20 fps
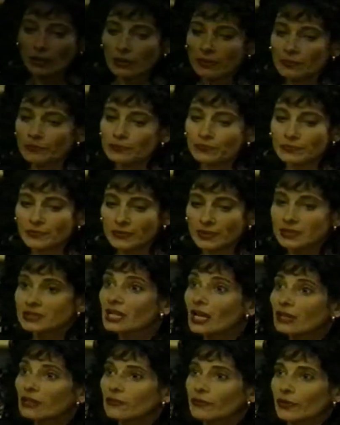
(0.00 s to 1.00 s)
Um, the
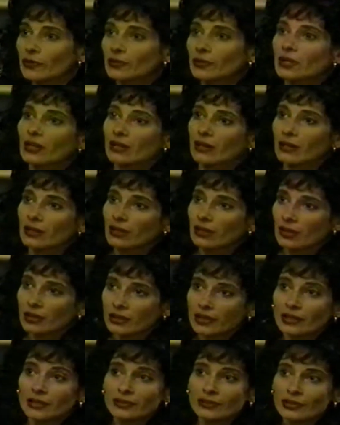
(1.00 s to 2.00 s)
telephone. I
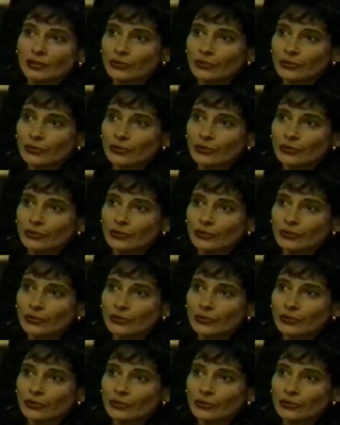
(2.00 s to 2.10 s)
needed